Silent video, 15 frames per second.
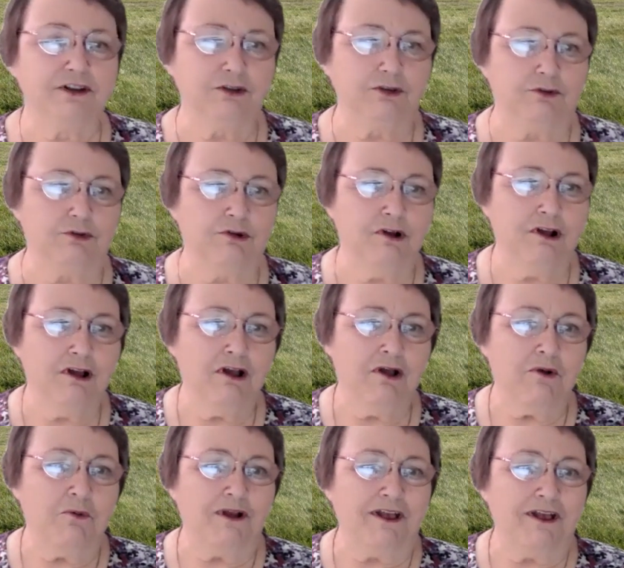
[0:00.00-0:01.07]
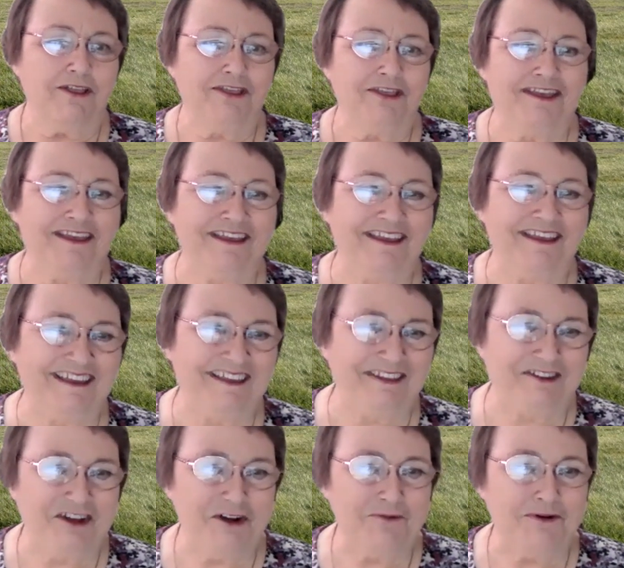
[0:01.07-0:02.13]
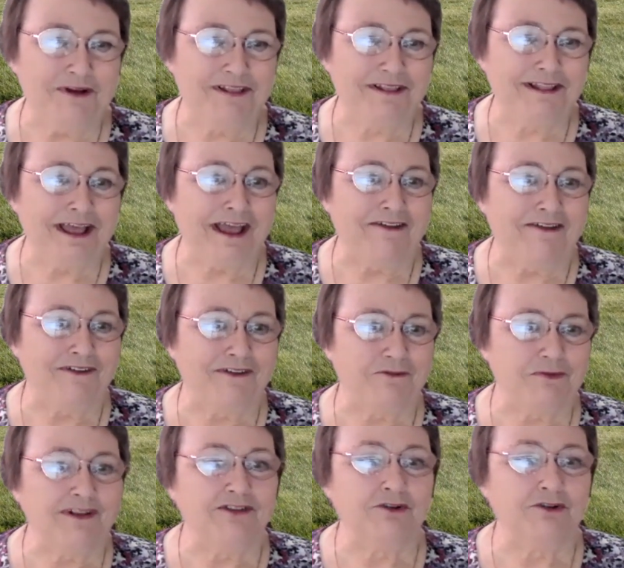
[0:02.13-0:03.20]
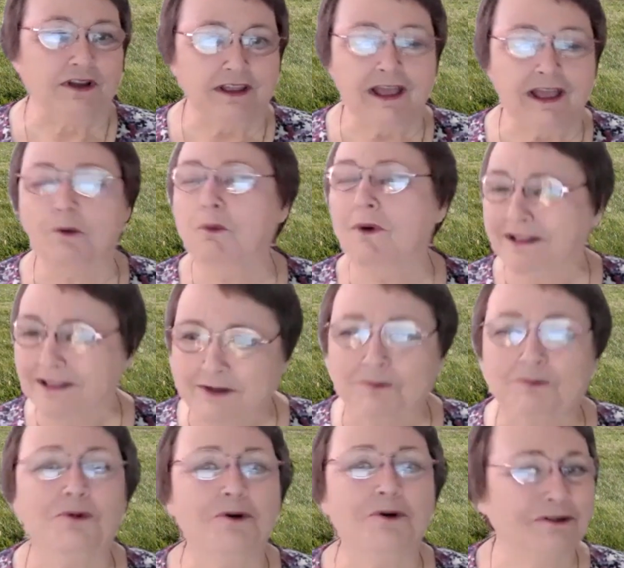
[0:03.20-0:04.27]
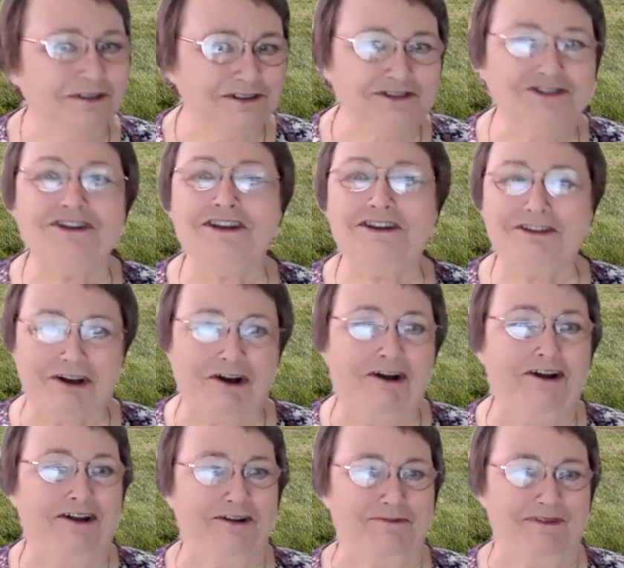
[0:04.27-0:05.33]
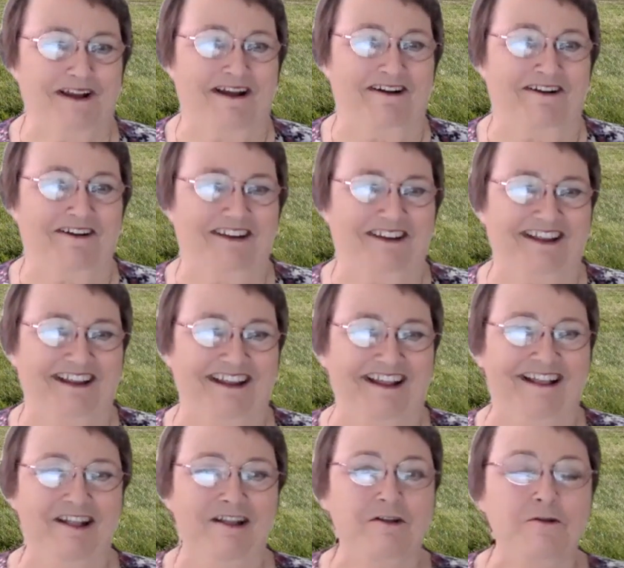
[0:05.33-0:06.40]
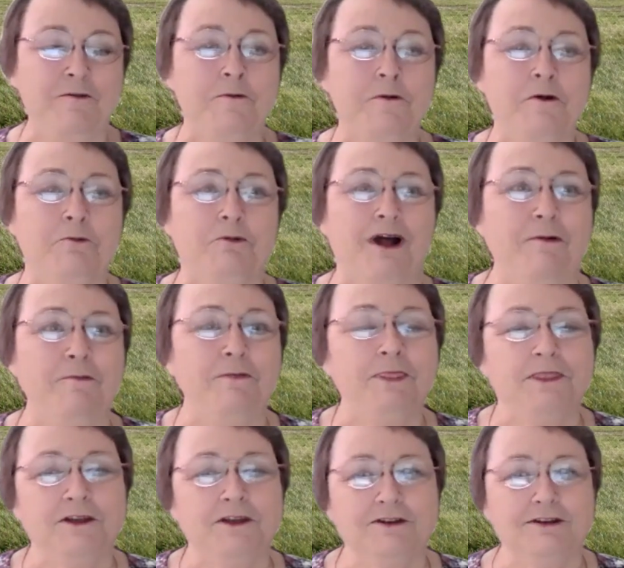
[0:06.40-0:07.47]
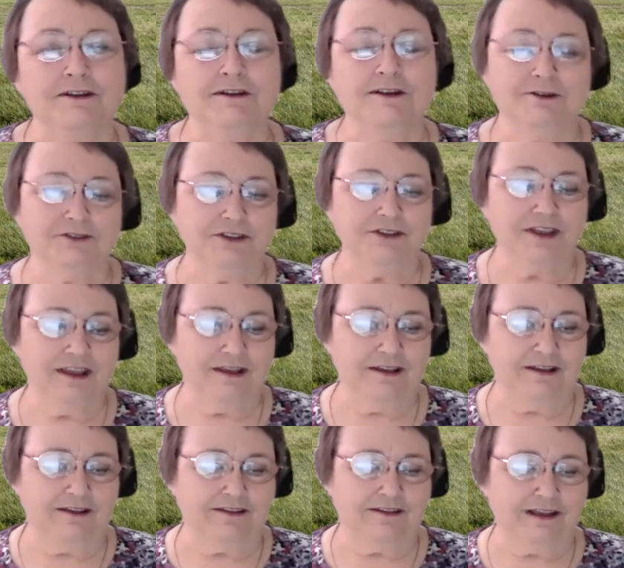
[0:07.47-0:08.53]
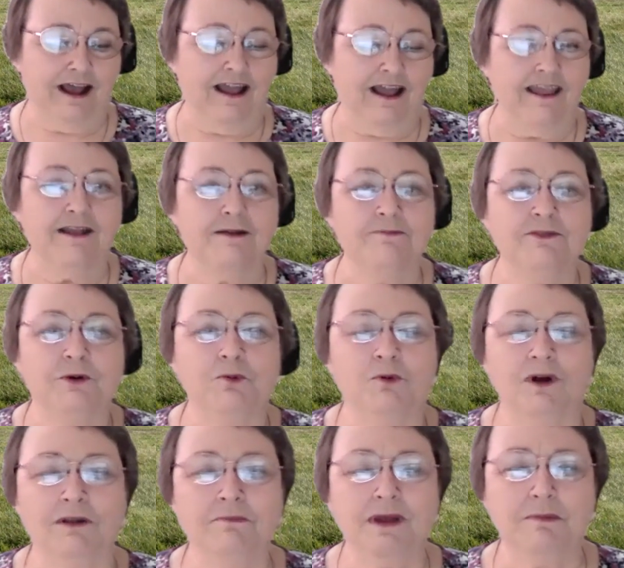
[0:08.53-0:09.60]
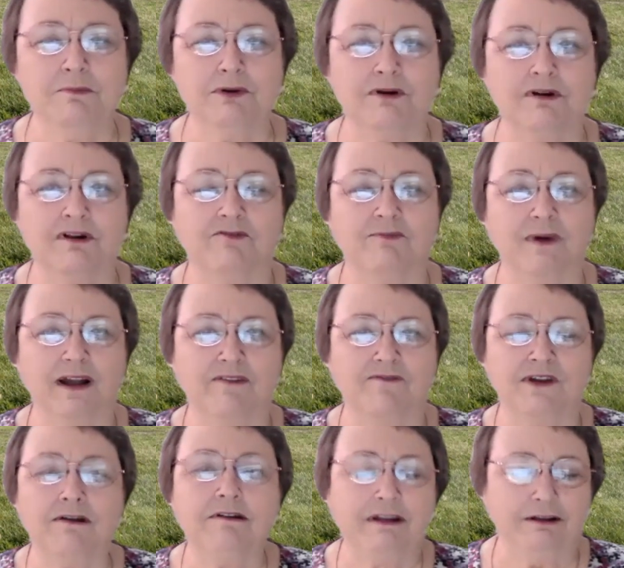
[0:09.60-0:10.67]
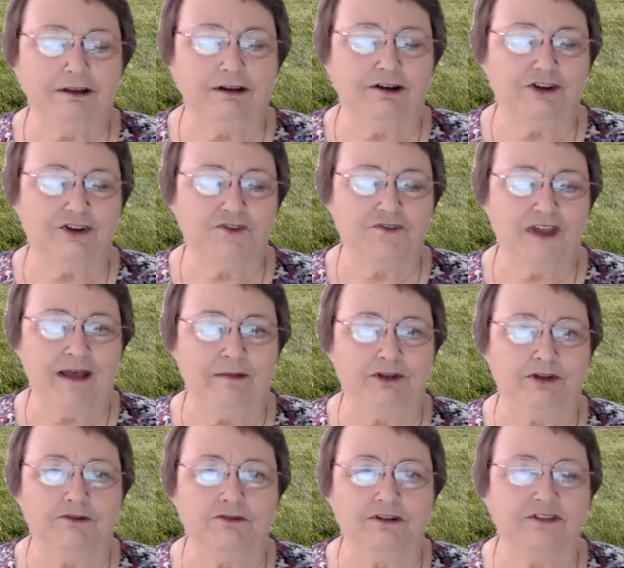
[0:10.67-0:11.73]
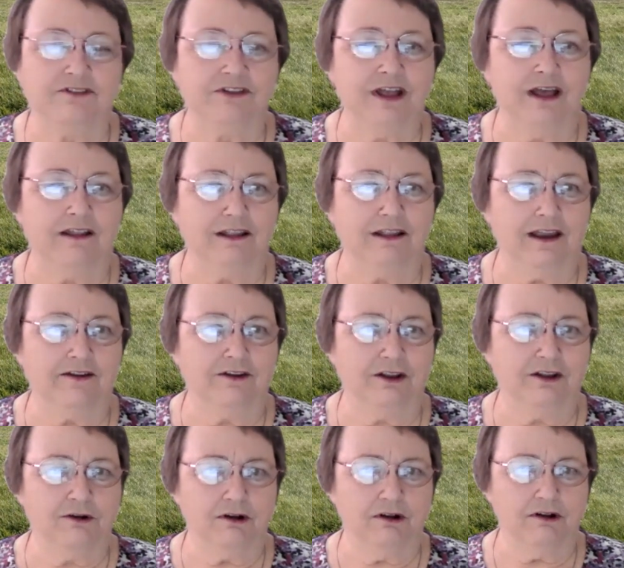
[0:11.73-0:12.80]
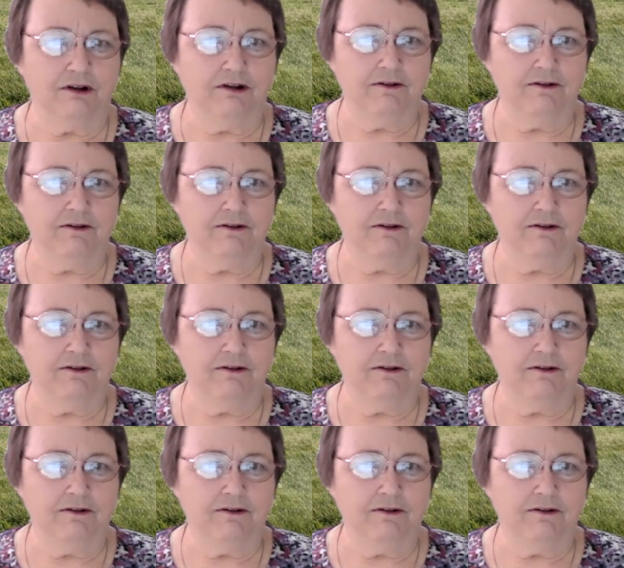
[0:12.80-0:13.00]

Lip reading: to do with with life? Everybody's going, yeah, what in the world is she talking about? Well, the good news is I am the one member of my very large family who does not like to cook